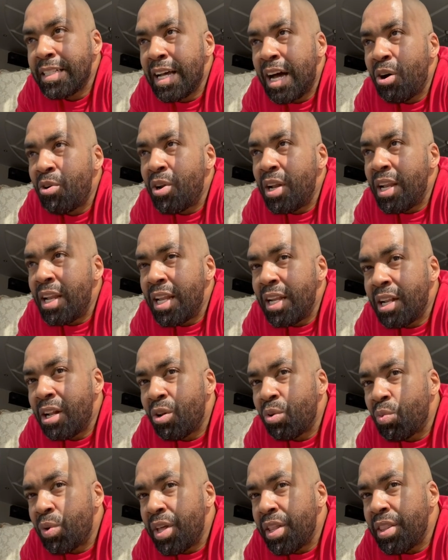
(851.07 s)
how
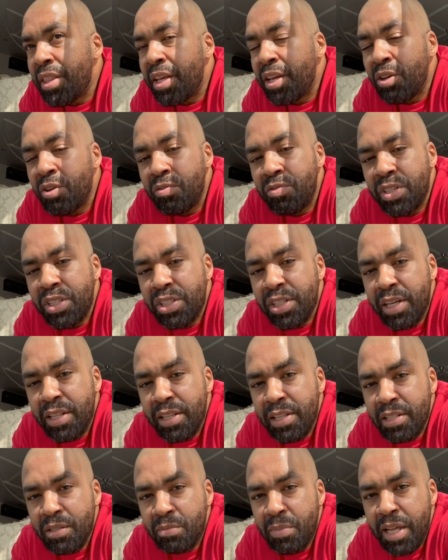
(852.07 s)
little we think of each other
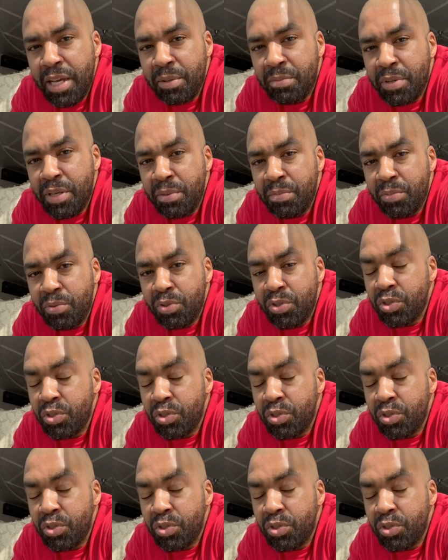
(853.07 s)
as black people.